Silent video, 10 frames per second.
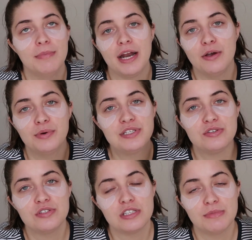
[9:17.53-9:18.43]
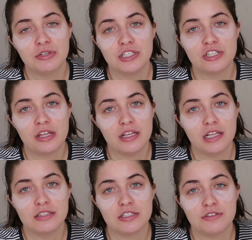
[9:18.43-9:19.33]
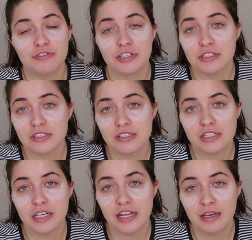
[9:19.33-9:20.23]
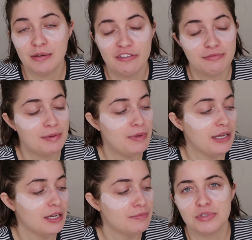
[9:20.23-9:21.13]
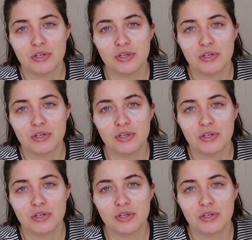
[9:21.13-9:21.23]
but I always use the Milky Jelly Cleanser first to take off my makeup,